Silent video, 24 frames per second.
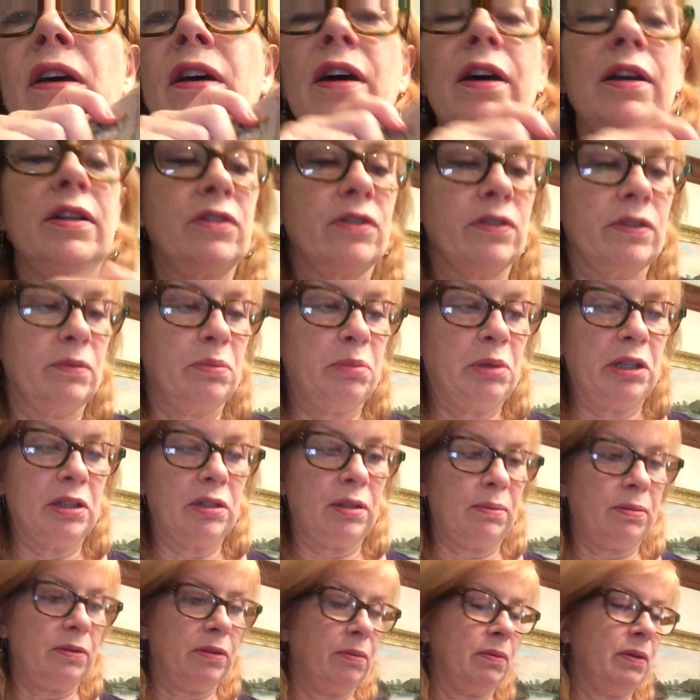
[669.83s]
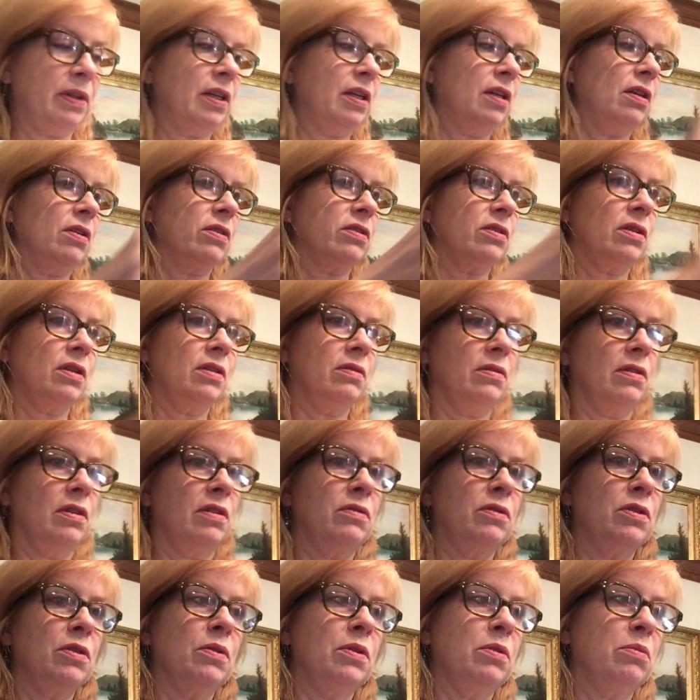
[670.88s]
I just picked up something else.
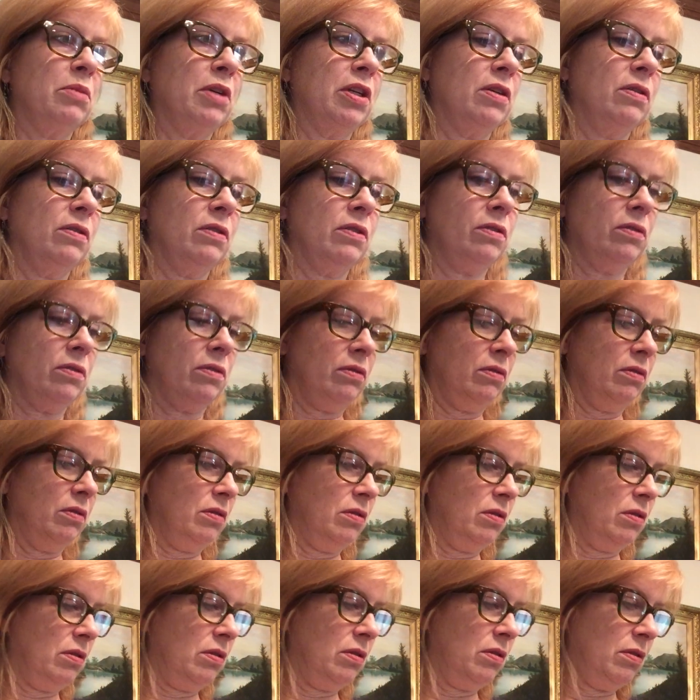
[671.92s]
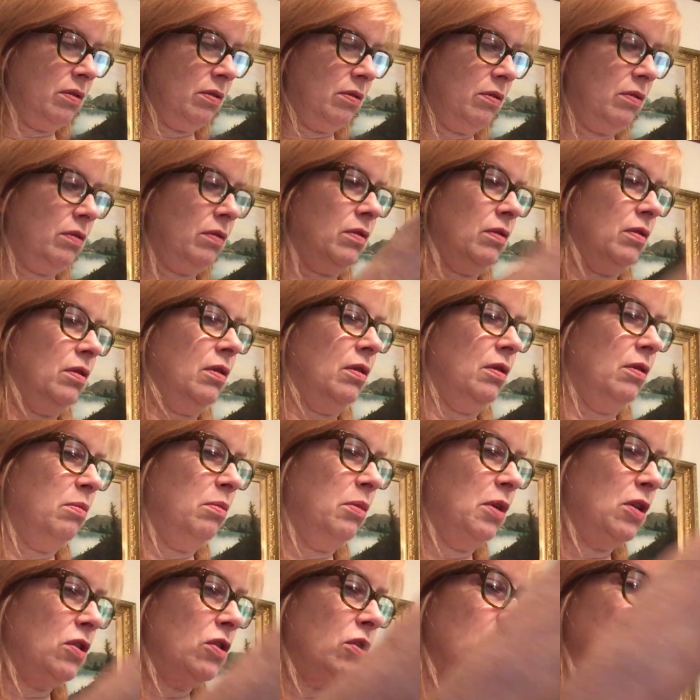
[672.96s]
I'm doing my own little
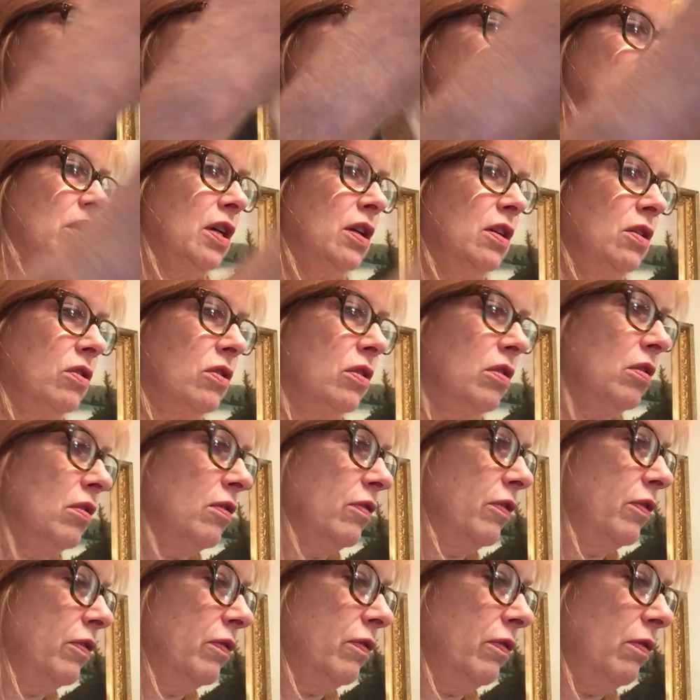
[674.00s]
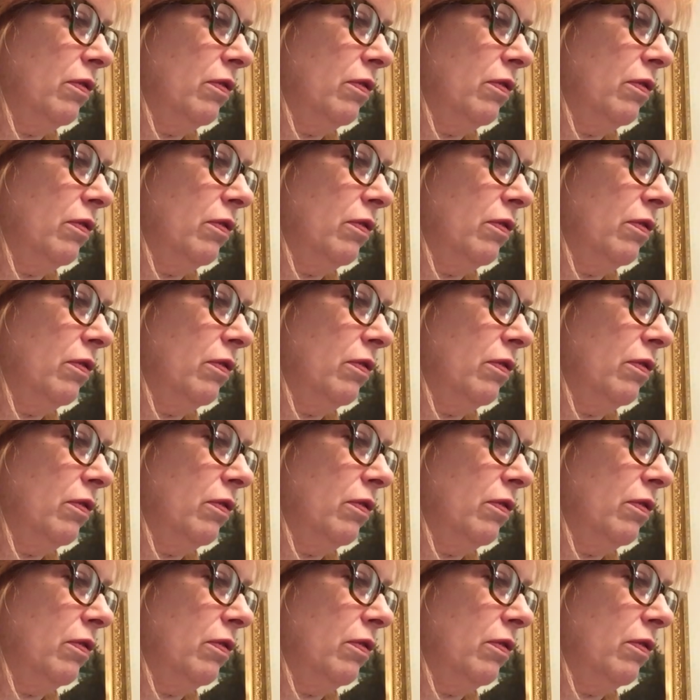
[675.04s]
magic rotation of